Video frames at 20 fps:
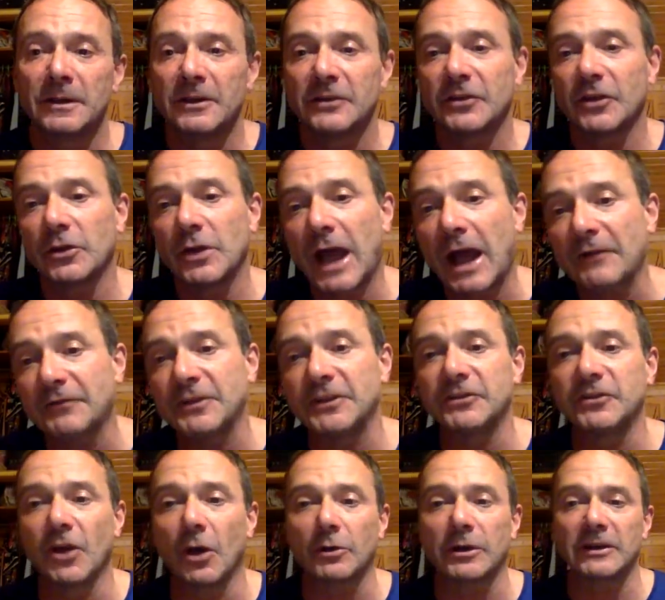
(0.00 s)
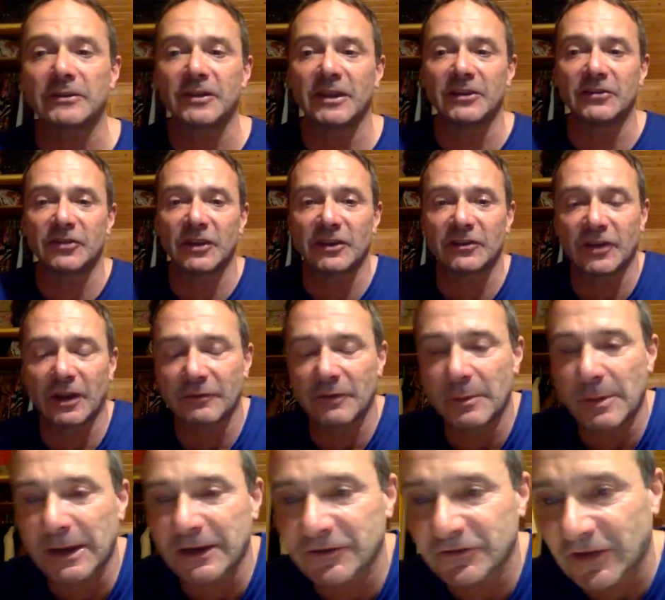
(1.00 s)
So you have these yogic teachings and they
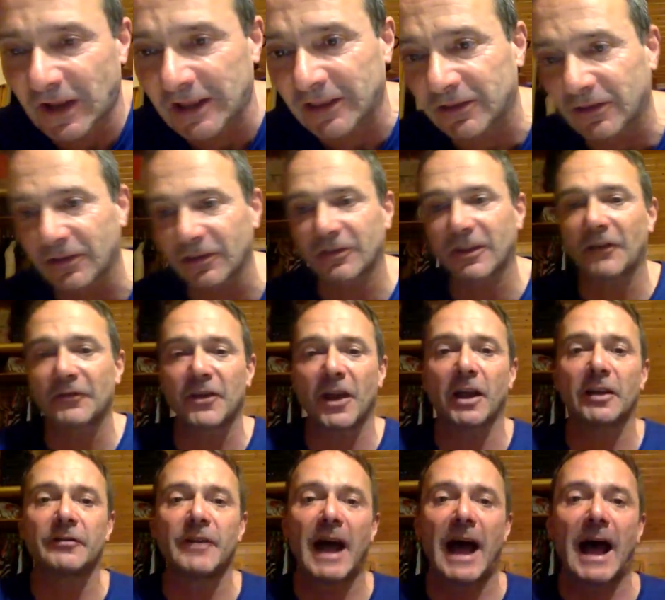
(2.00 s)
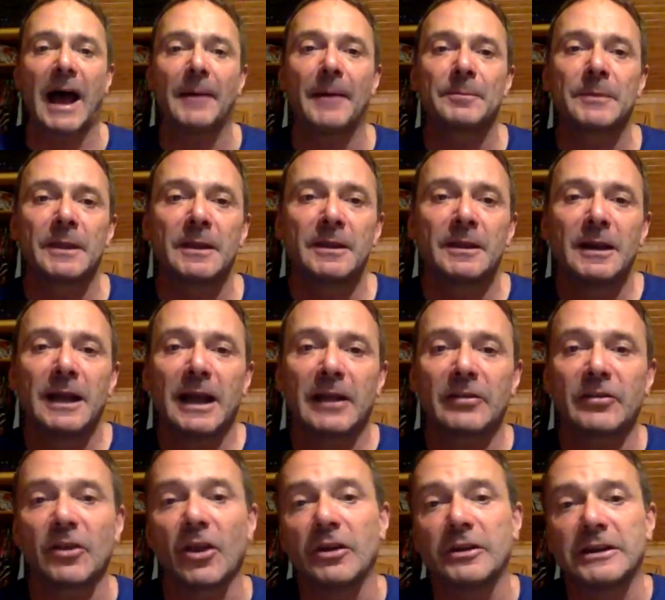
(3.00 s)
make sense and stuff like that. And
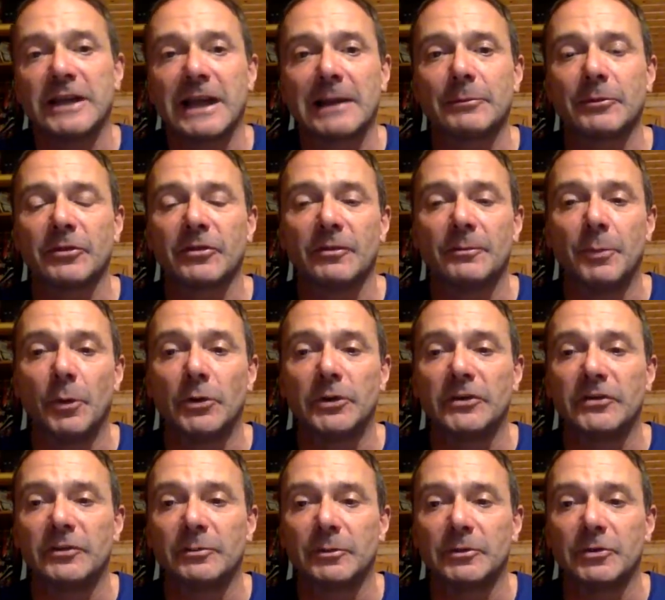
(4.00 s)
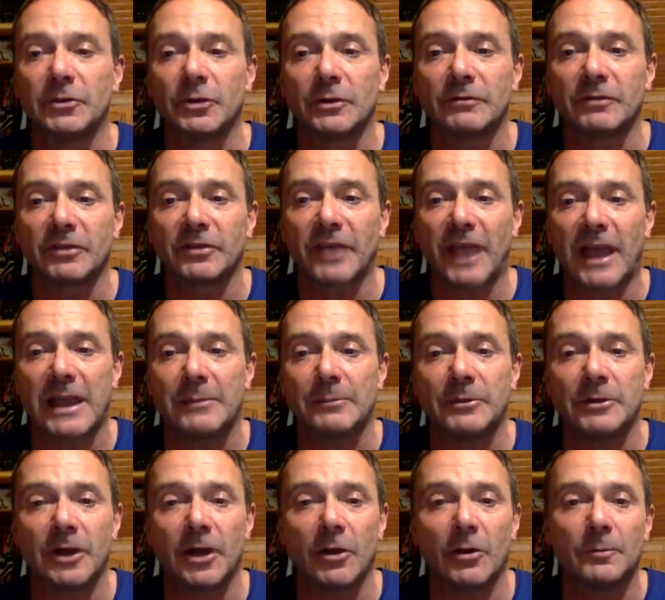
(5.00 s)
certainly elements of Buddhism are doing the same,
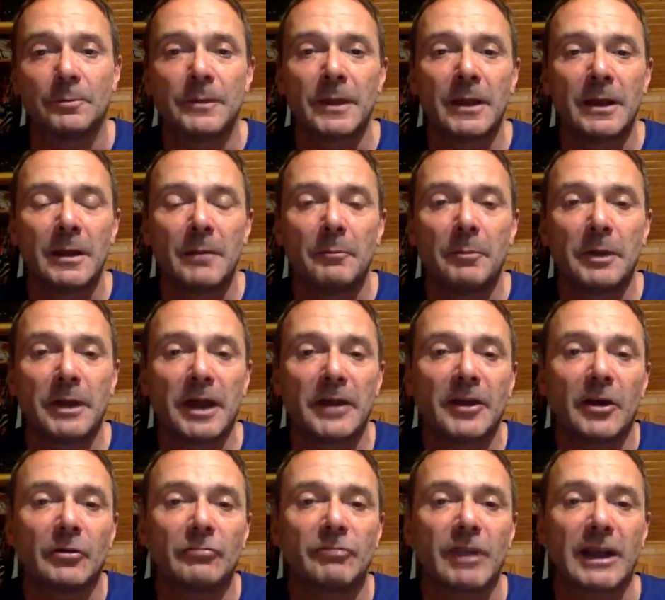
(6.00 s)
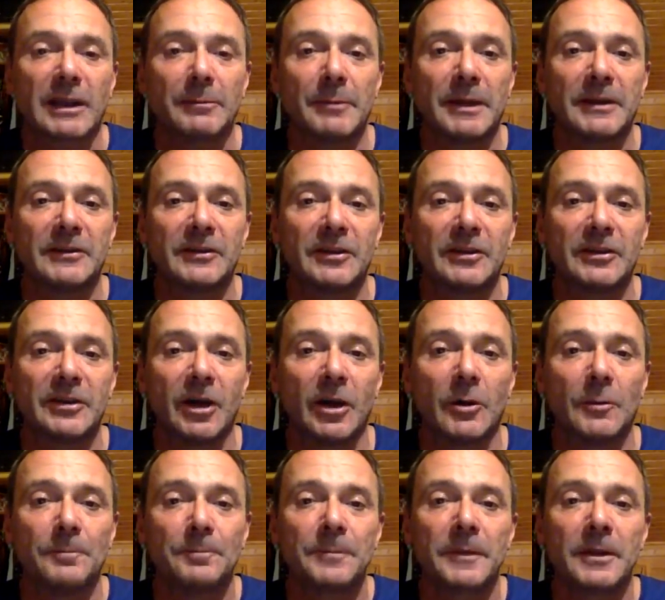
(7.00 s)
you know, but I don't recommend it, you
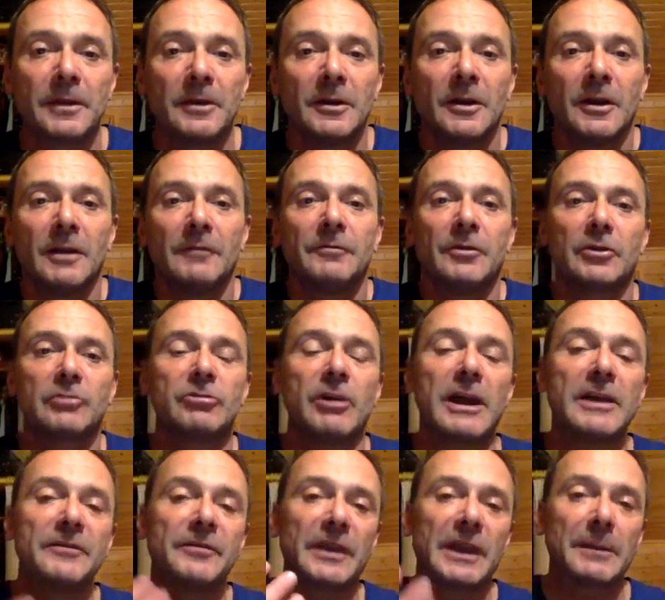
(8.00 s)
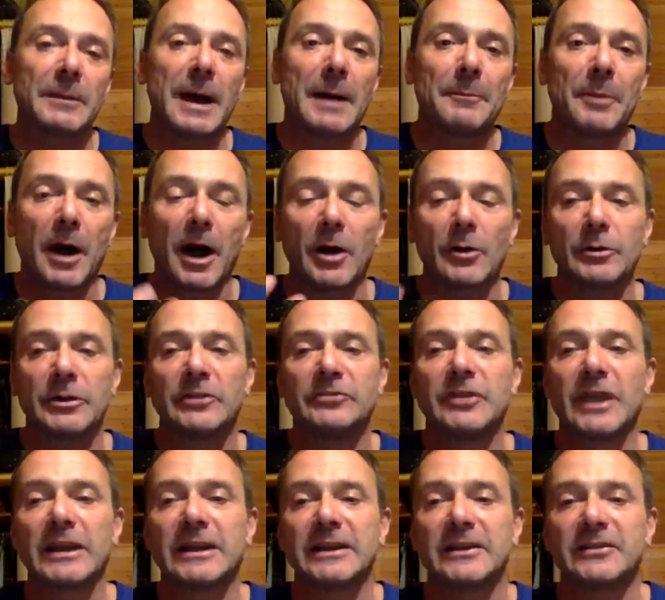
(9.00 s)
know. The great thing about
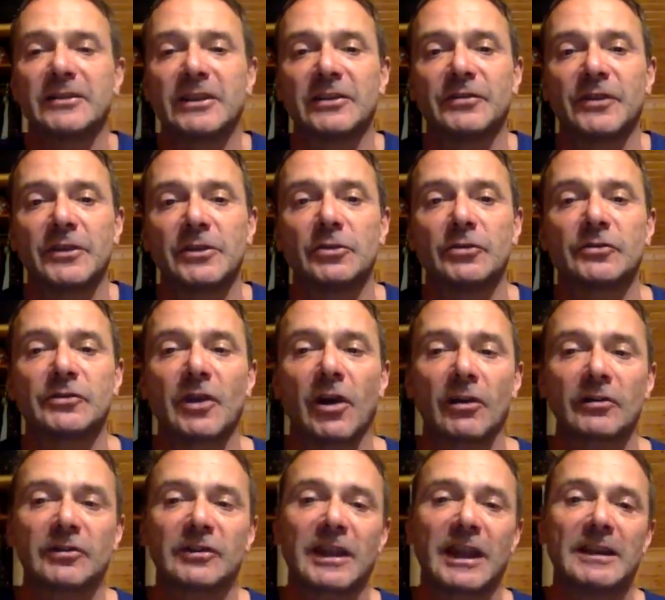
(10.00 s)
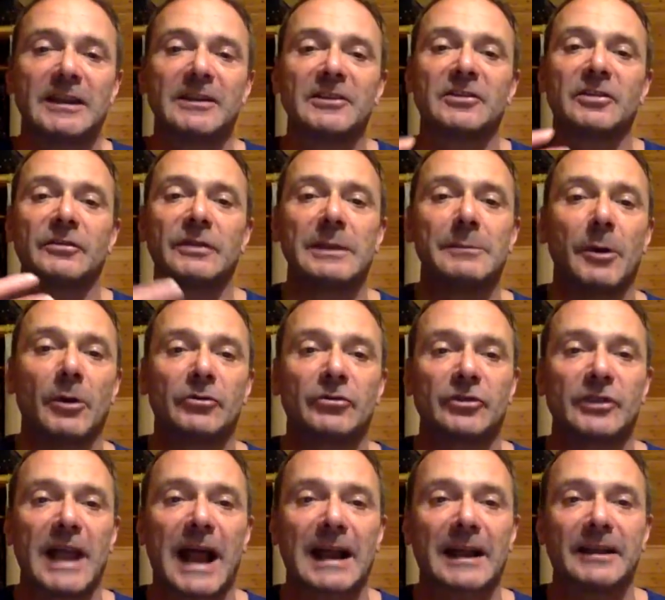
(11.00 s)
bioenergetics is that you start to get into the
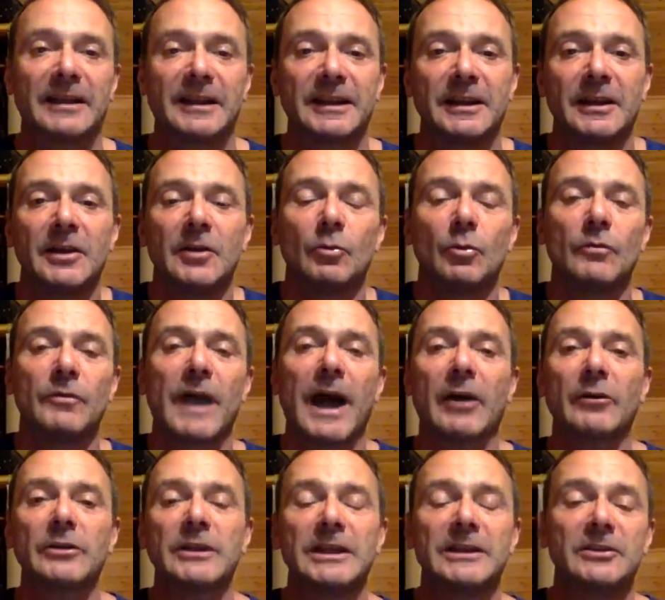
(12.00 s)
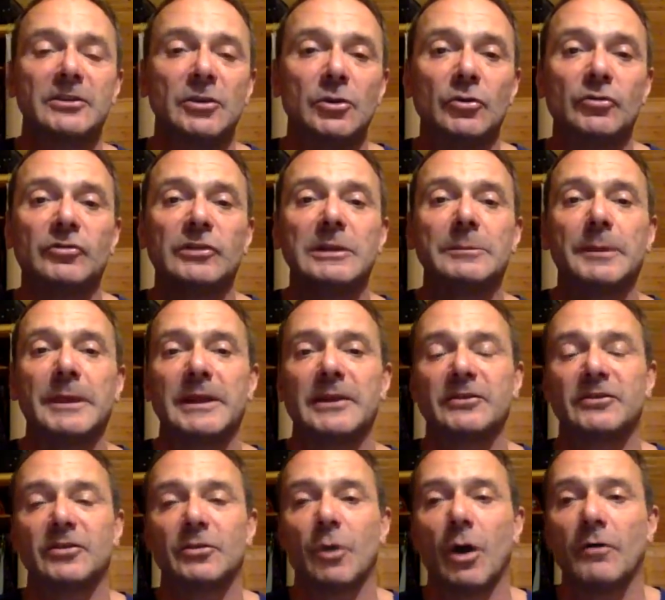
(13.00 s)
emotionality without it usually being
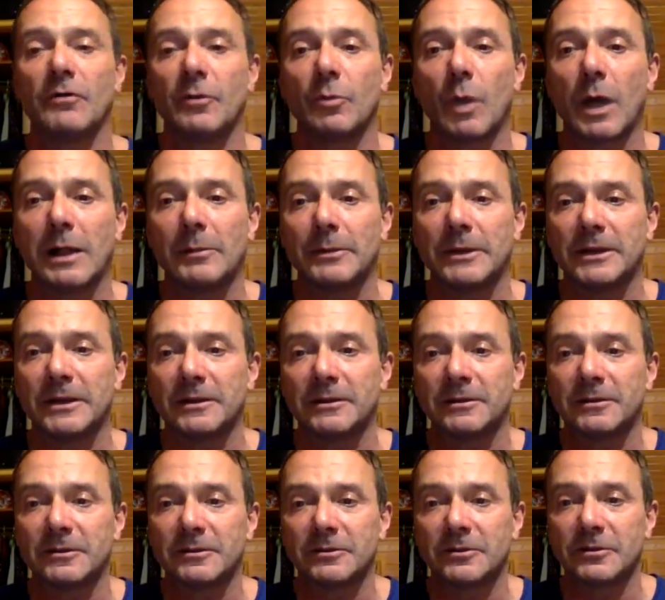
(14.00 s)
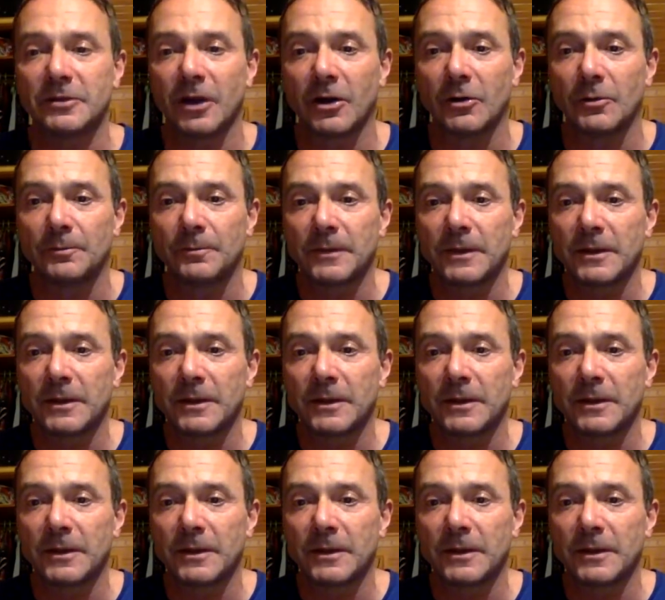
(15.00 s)
too overwhelming, you know.